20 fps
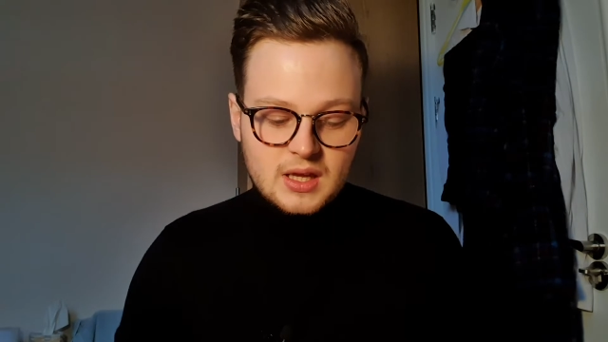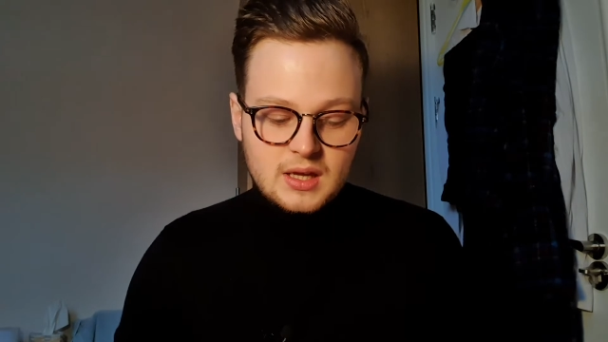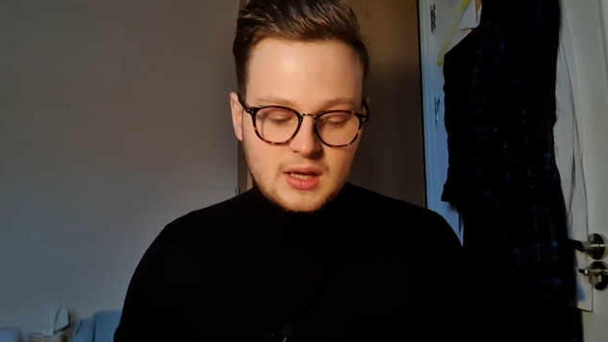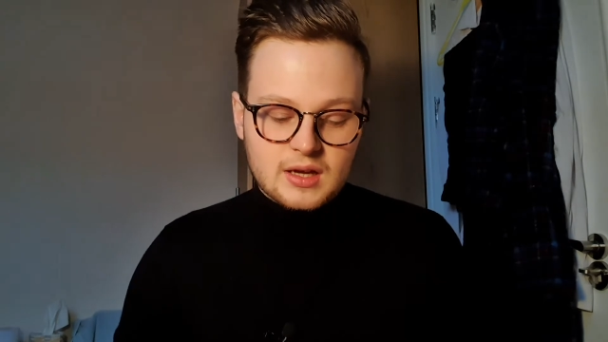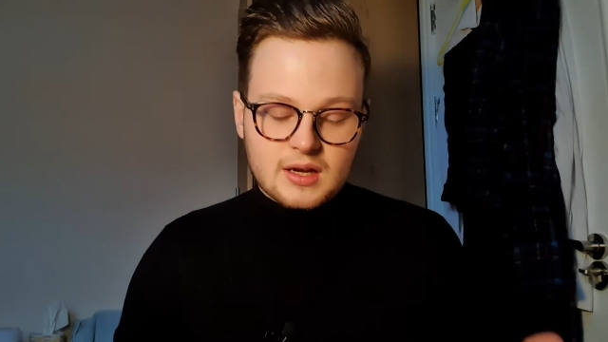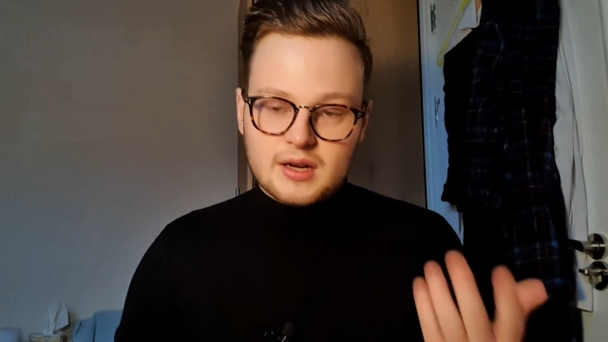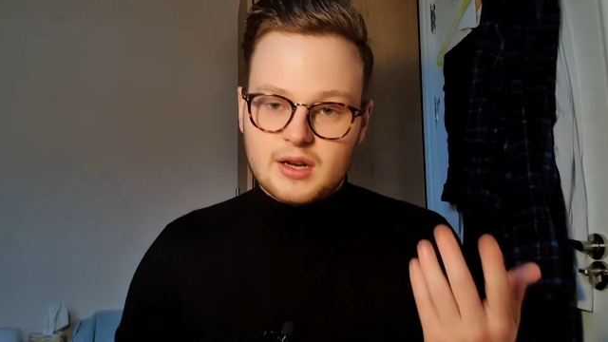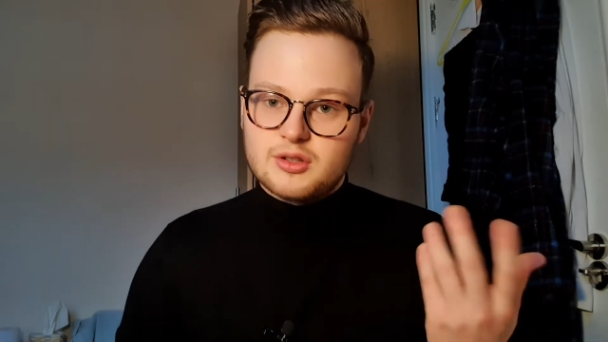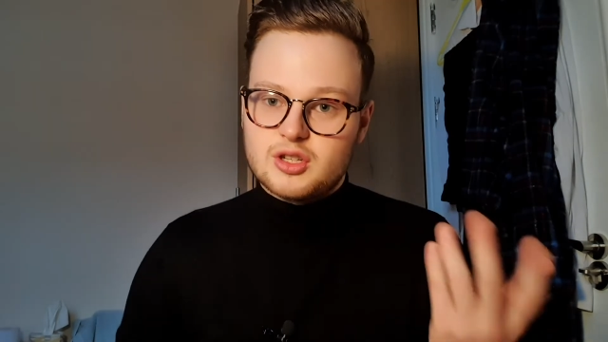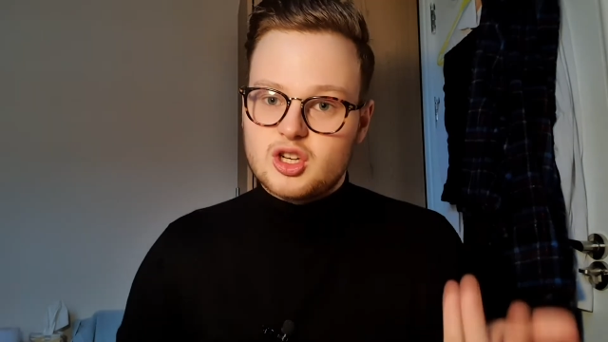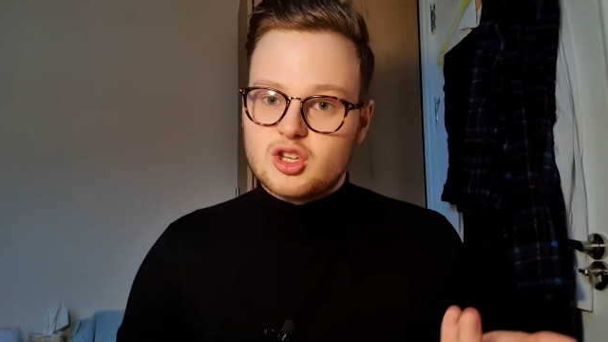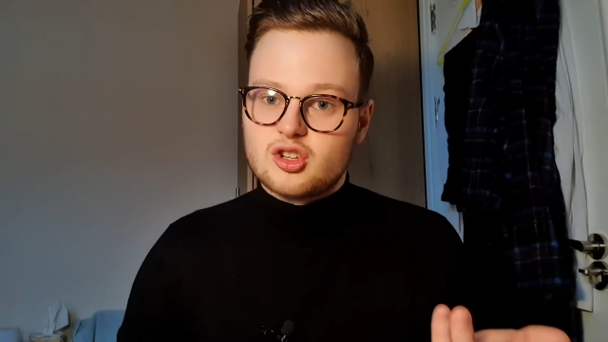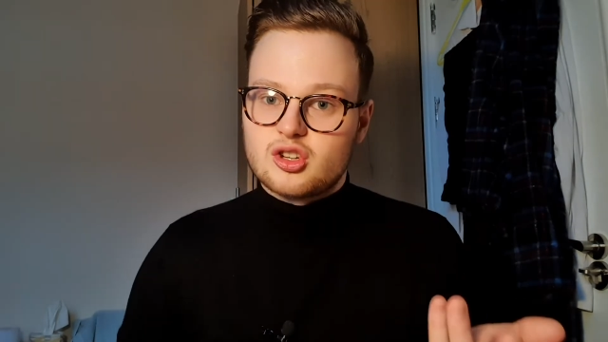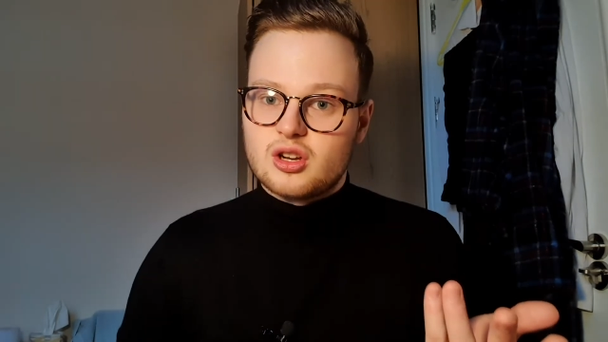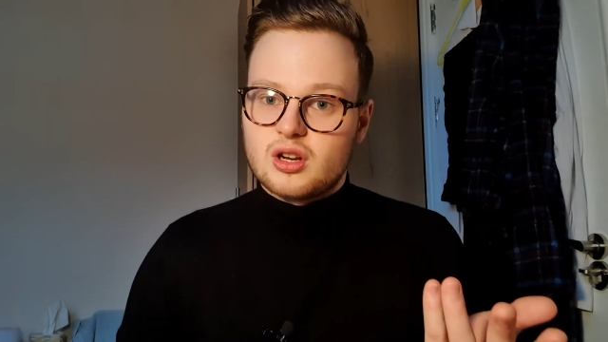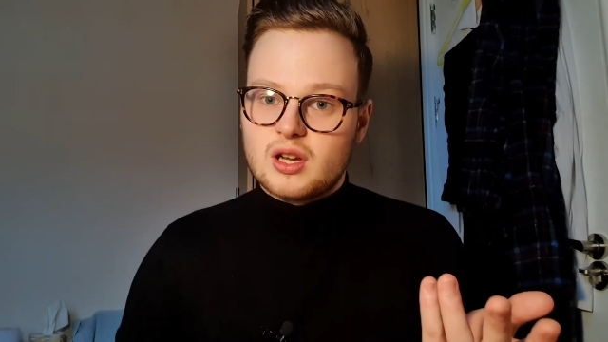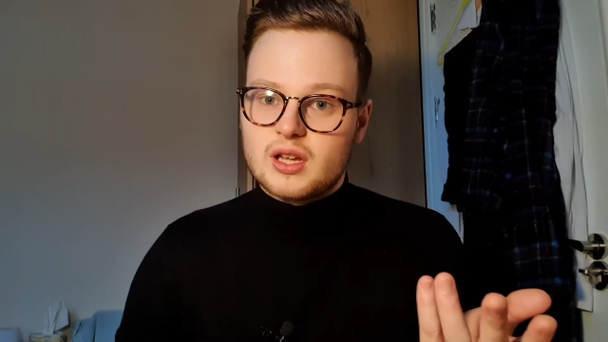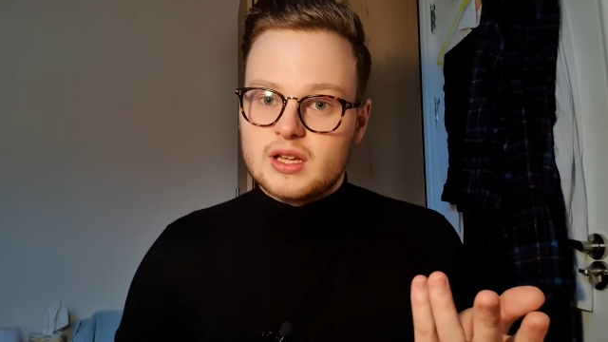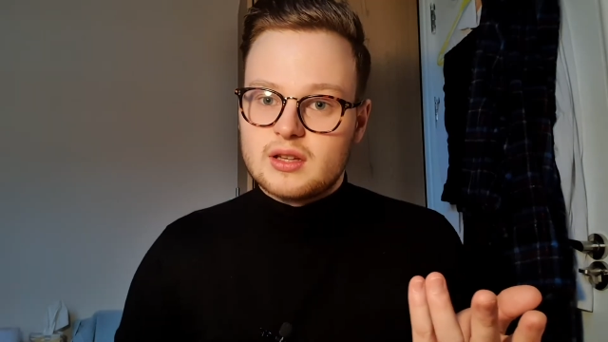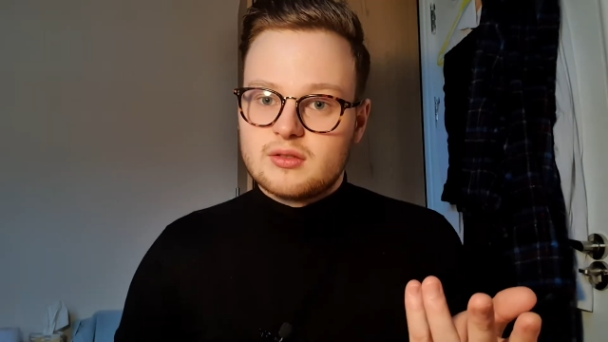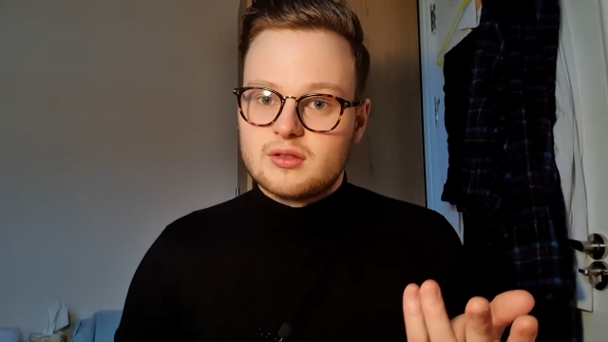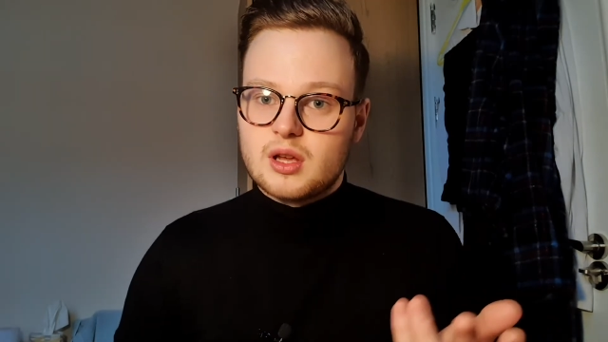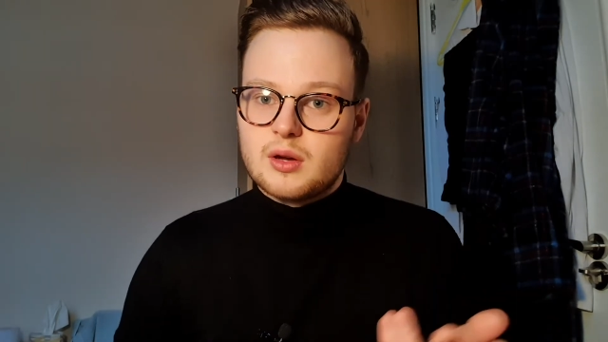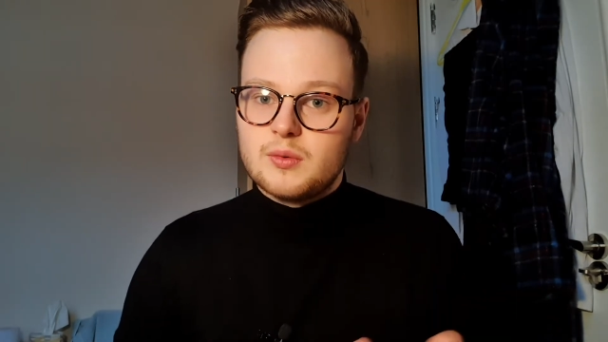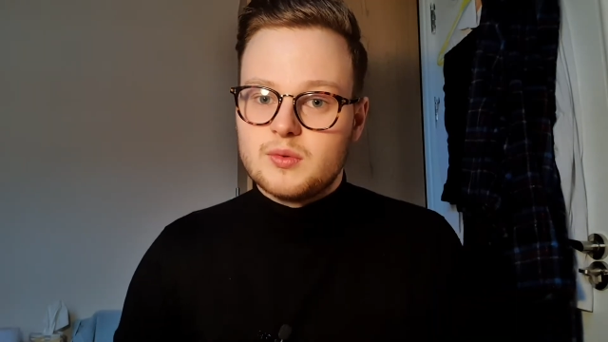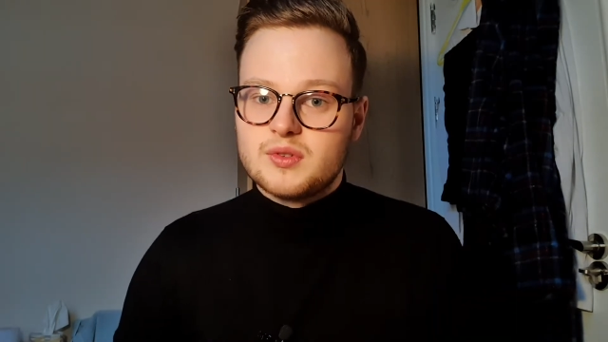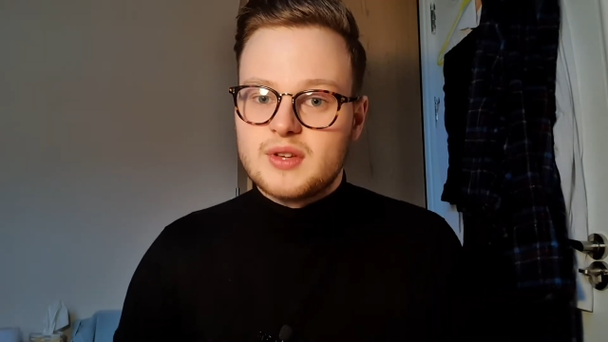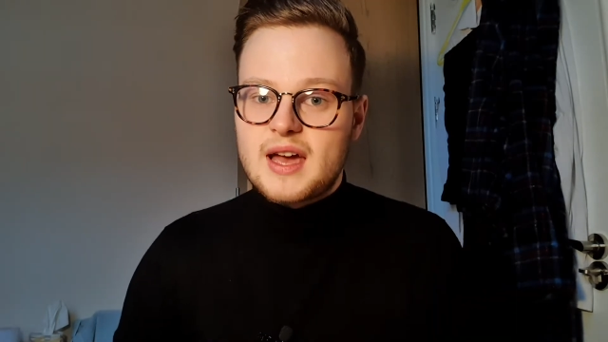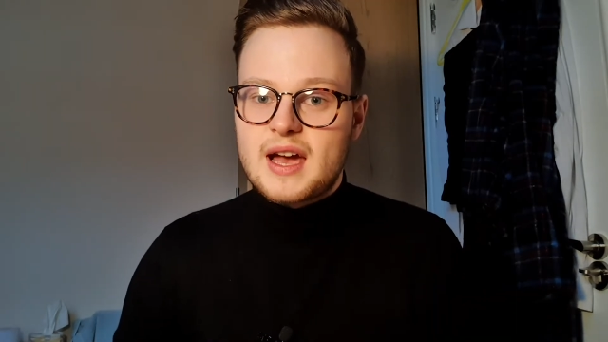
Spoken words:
And additionally, those